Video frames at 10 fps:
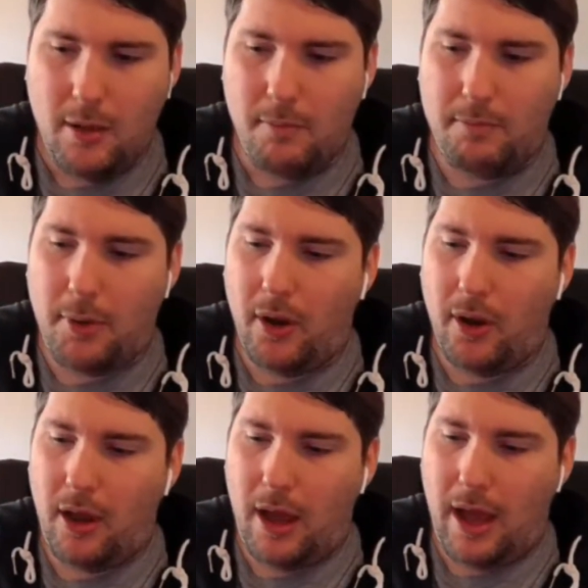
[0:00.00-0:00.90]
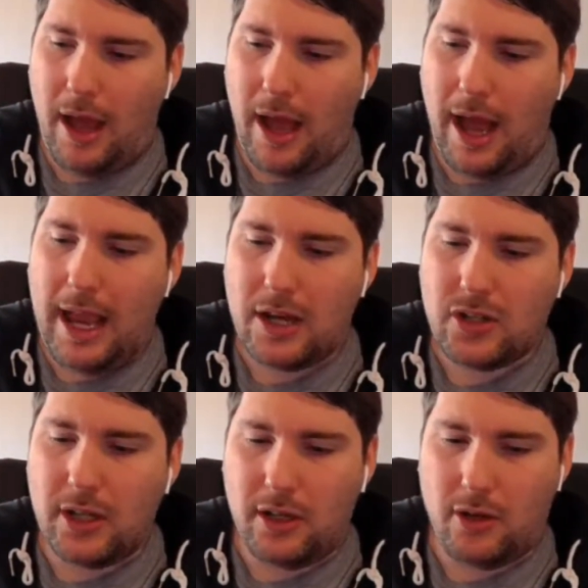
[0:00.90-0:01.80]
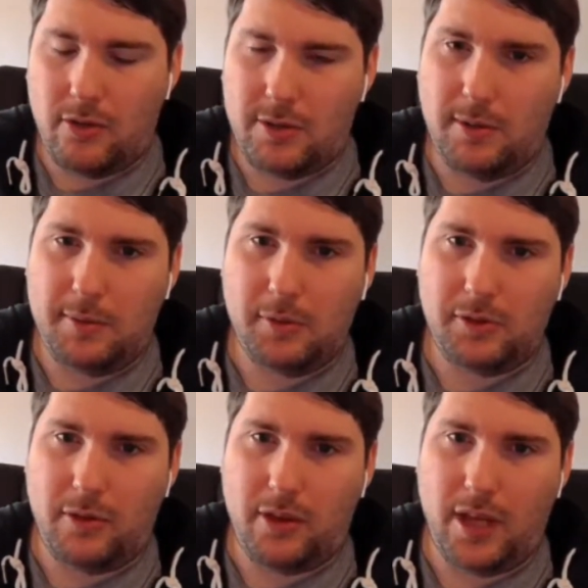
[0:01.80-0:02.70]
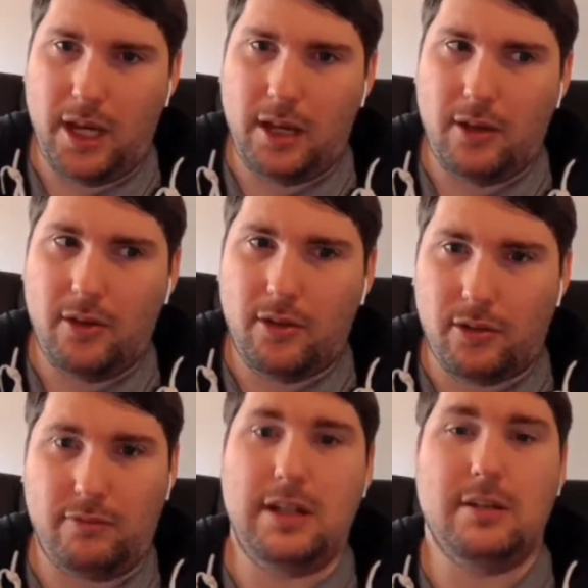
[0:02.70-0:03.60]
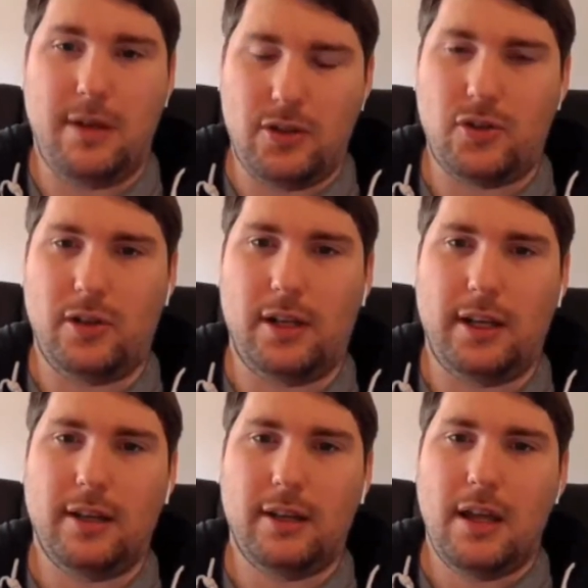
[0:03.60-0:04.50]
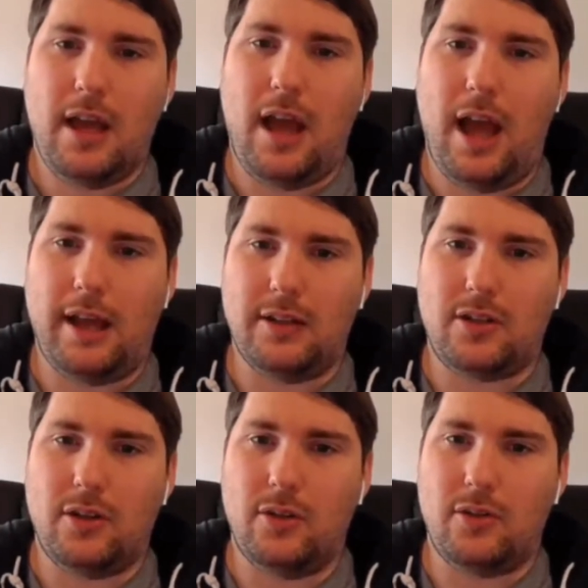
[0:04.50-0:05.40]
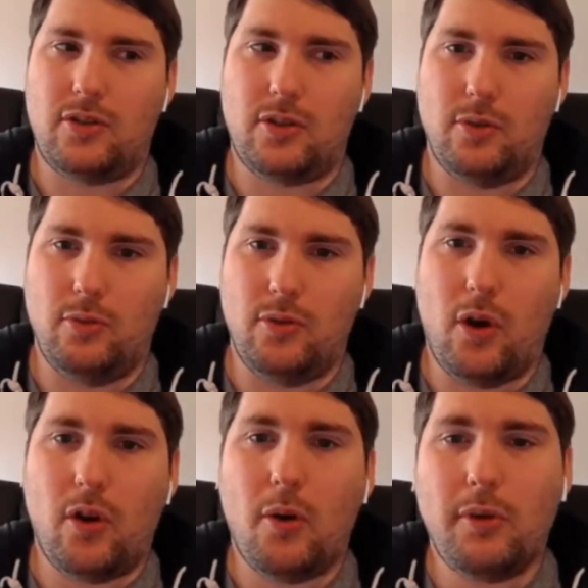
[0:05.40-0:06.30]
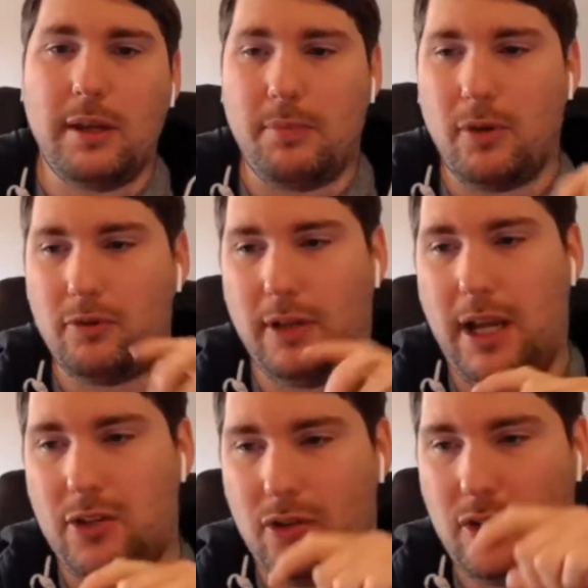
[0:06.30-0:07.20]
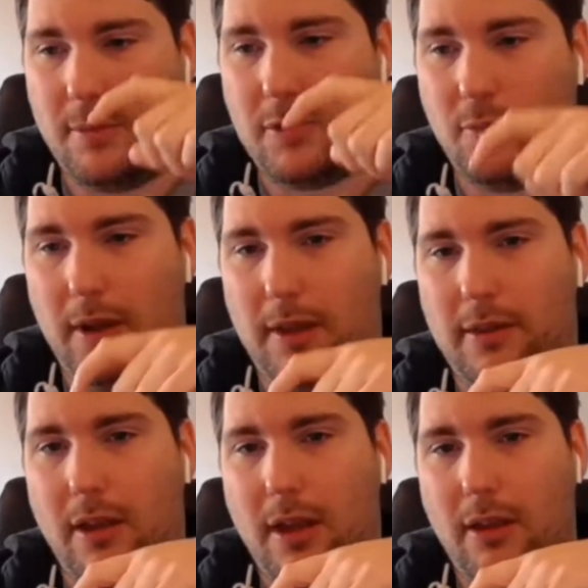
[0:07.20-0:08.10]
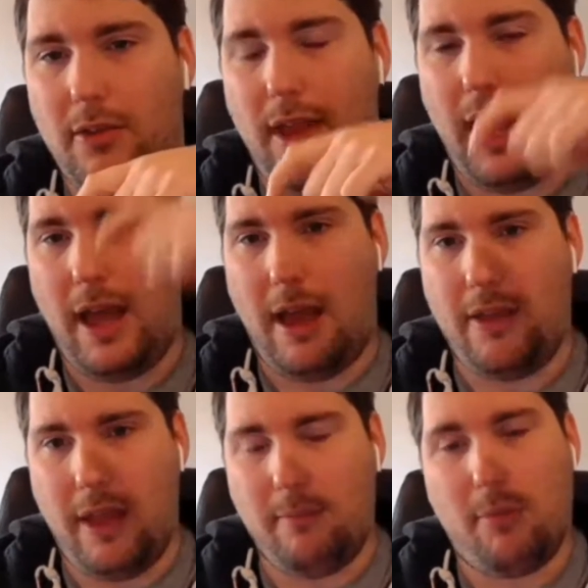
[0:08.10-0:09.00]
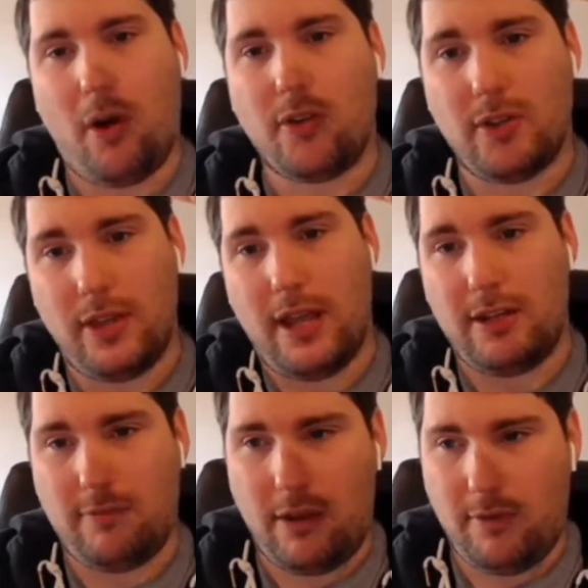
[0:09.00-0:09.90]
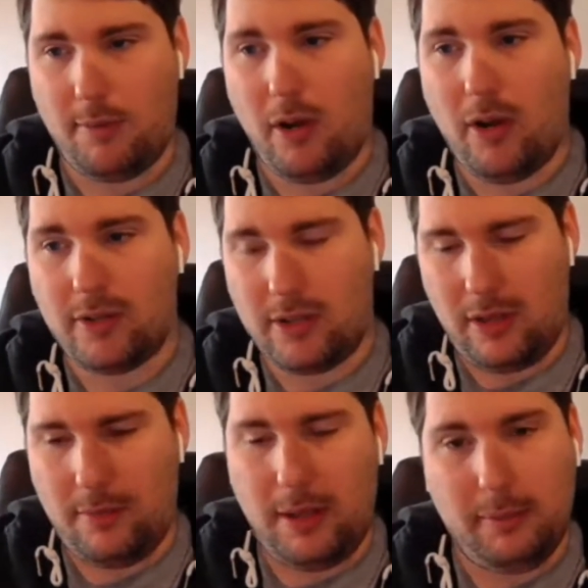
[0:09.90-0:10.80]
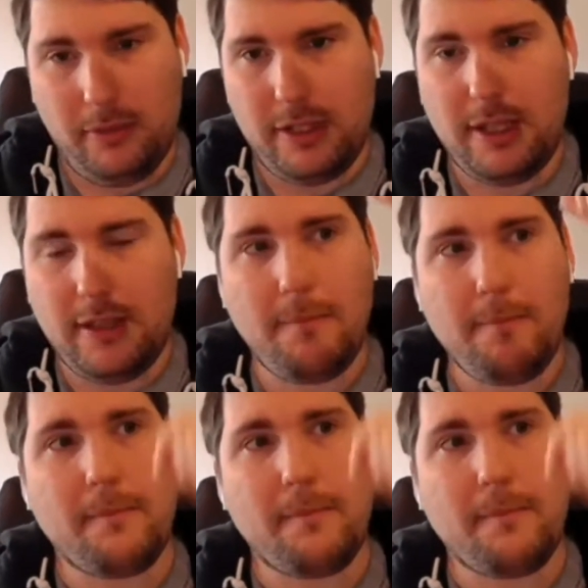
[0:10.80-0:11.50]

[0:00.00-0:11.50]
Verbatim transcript: But I actually encourage people to think three dimensionally and to, to not only build relationships with their, their boss and their direct reports and the people underneath them,